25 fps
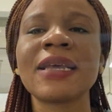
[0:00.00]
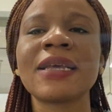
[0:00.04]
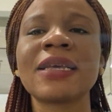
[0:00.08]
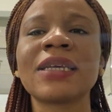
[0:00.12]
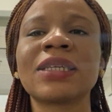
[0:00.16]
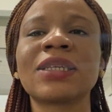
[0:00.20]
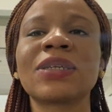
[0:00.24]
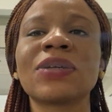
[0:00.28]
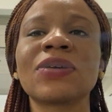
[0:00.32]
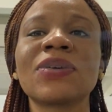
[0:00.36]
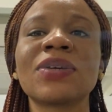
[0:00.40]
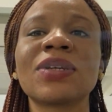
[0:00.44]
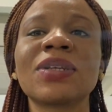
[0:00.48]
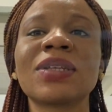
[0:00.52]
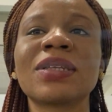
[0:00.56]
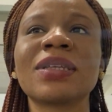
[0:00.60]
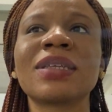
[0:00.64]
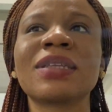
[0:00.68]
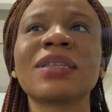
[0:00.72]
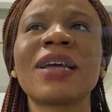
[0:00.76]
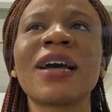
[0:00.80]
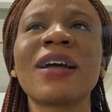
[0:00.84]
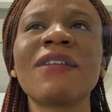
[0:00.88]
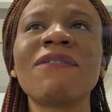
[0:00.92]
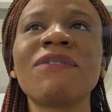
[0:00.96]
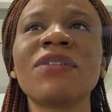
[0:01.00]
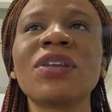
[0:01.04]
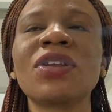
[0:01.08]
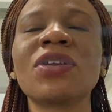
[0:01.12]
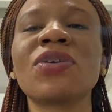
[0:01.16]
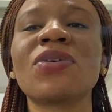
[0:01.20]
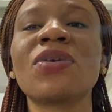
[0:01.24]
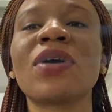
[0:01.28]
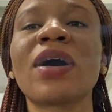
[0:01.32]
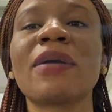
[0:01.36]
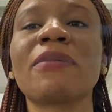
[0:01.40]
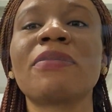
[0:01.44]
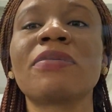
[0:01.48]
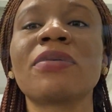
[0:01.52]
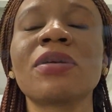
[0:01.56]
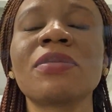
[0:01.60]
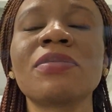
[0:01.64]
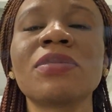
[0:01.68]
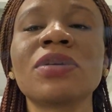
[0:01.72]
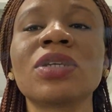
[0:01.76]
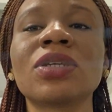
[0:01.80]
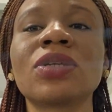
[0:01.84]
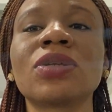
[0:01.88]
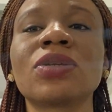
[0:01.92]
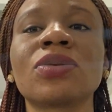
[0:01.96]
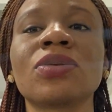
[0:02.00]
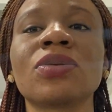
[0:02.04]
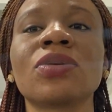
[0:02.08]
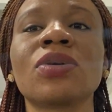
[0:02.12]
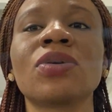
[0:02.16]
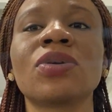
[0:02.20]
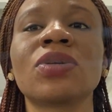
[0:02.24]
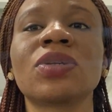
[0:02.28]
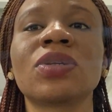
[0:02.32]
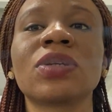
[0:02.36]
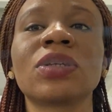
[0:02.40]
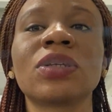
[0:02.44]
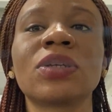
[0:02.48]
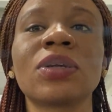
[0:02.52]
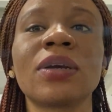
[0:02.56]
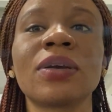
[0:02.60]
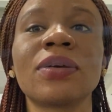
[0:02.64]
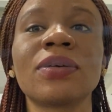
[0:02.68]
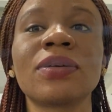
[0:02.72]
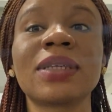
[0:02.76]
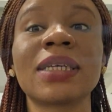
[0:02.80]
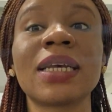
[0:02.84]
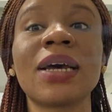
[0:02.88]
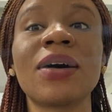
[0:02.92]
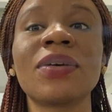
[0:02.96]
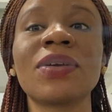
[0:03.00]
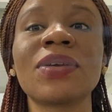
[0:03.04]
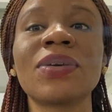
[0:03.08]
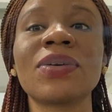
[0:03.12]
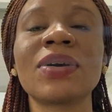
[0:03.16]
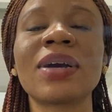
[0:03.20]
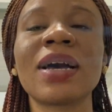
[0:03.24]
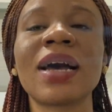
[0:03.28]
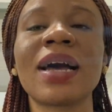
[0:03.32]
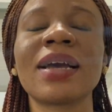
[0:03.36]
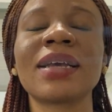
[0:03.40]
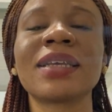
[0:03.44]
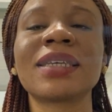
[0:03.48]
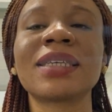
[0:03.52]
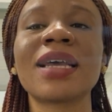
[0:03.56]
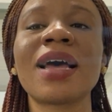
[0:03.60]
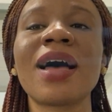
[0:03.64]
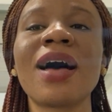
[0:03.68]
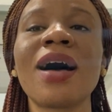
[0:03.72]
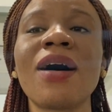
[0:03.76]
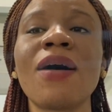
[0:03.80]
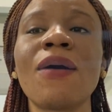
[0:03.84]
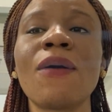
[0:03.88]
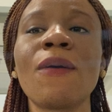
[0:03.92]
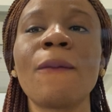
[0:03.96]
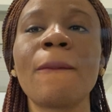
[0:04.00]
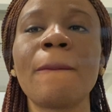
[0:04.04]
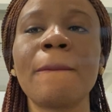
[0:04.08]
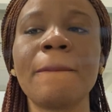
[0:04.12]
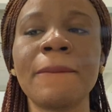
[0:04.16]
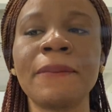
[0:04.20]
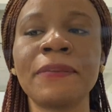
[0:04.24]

So in that video, I promised to also tell you guys how